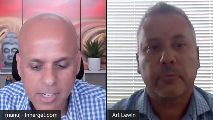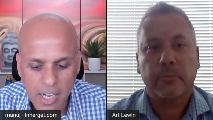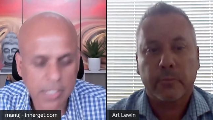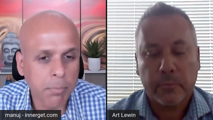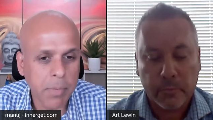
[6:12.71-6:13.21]

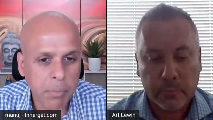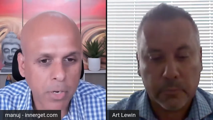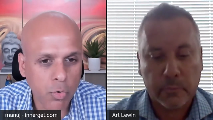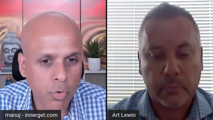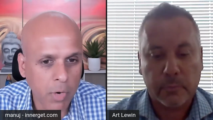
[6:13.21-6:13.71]
Speaker 1: other
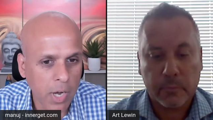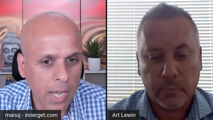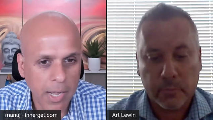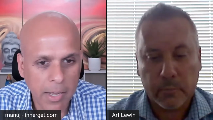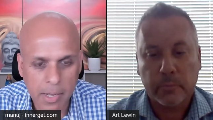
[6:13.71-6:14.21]
people who
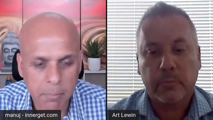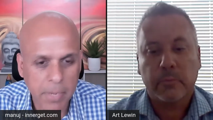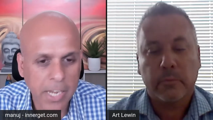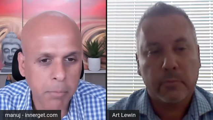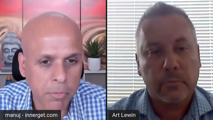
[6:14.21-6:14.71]
uh, uh
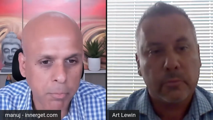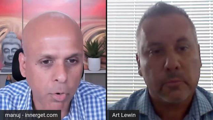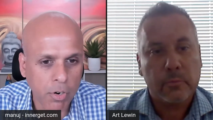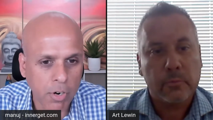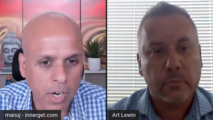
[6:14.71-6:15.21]
make
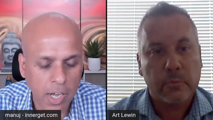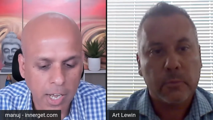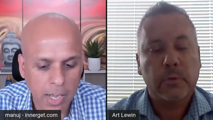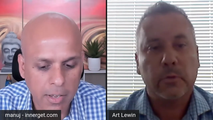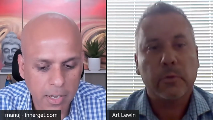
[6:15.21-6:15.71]
bespoke
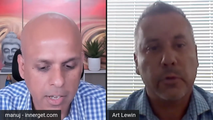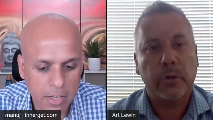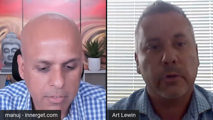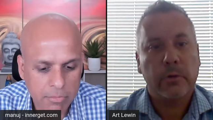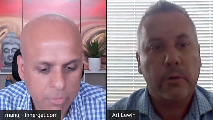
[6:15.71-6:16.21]
uh,
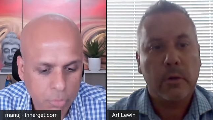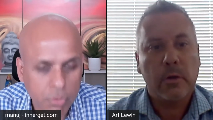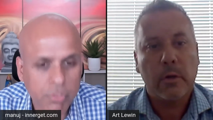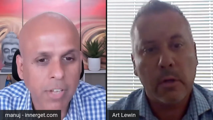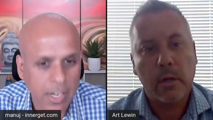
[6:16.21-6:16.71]
uh
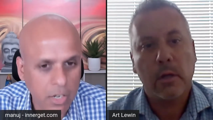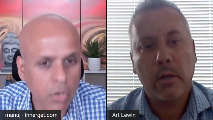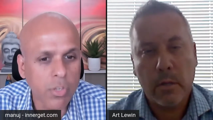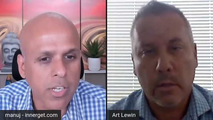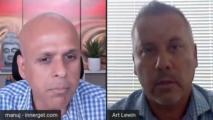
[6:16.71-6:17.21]
suits and
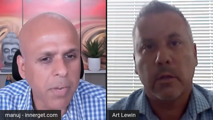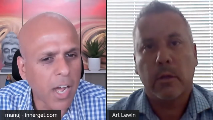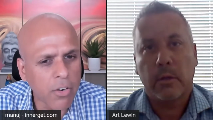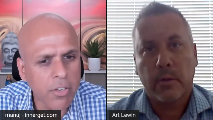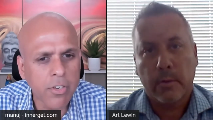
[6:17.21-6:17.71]
clothing, but
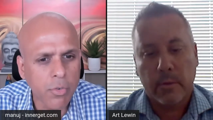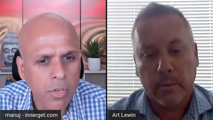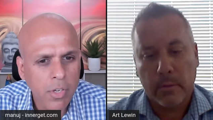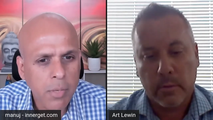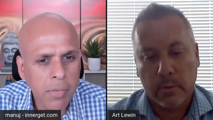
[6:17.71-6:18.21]
how did
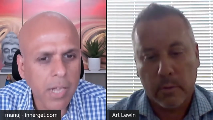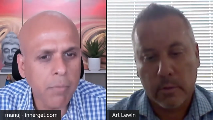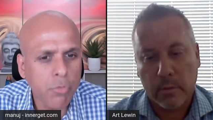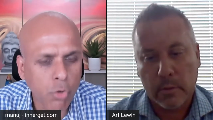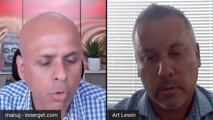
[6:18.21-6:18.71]
you
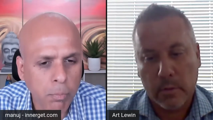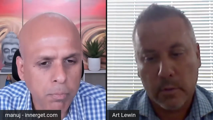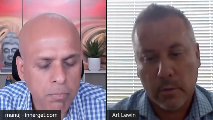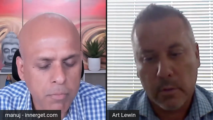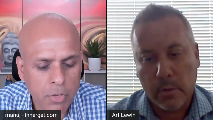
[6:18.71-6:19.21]
become so
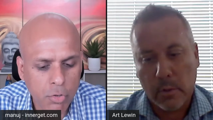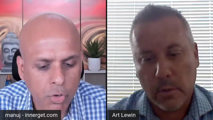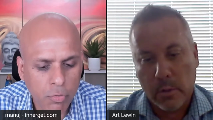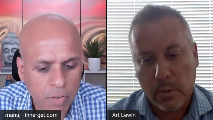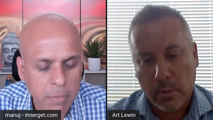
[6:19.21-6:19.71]
so
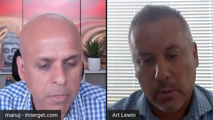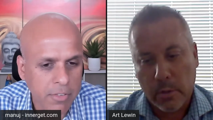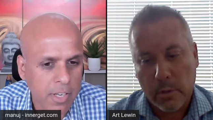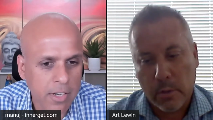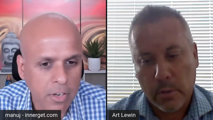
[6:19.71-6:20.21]

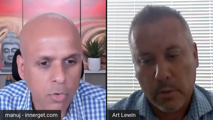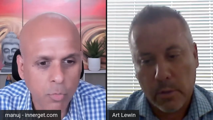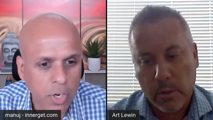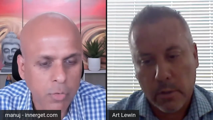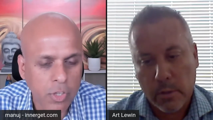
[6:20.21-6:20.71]
famous and you know
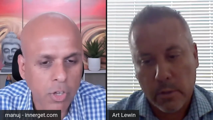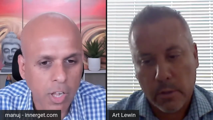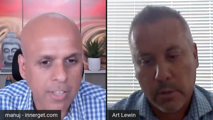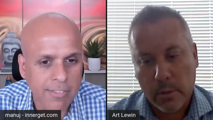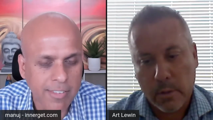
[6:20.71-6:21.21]
work with
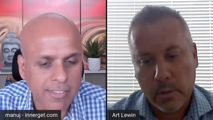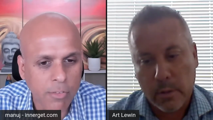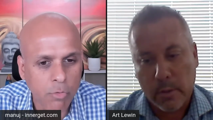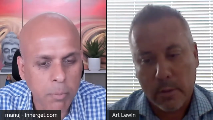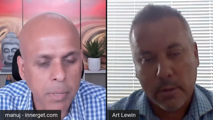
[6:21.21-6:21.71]
all these
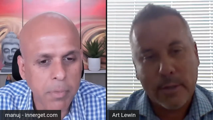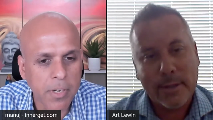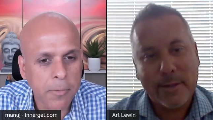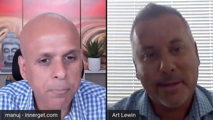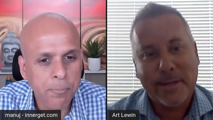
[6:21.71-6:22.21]
successful
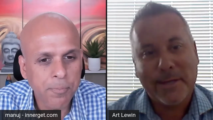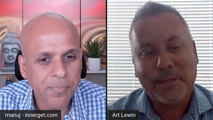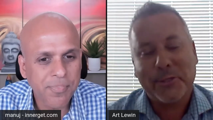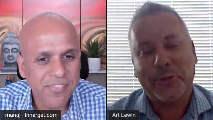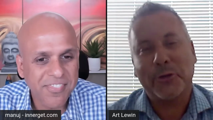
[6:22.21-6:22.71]
people?
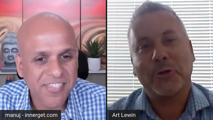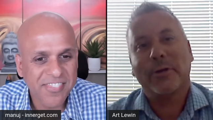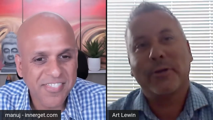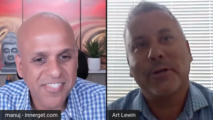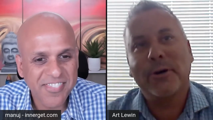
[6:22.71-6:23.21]
Speaker 2: So
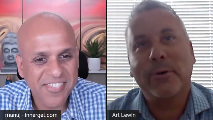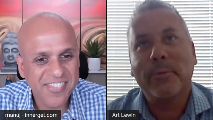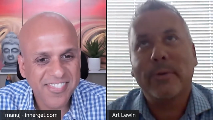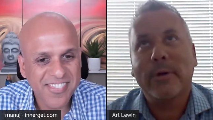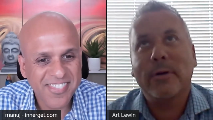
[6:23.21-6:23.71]
you
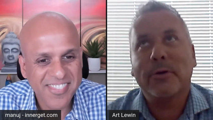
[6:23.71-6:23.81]
know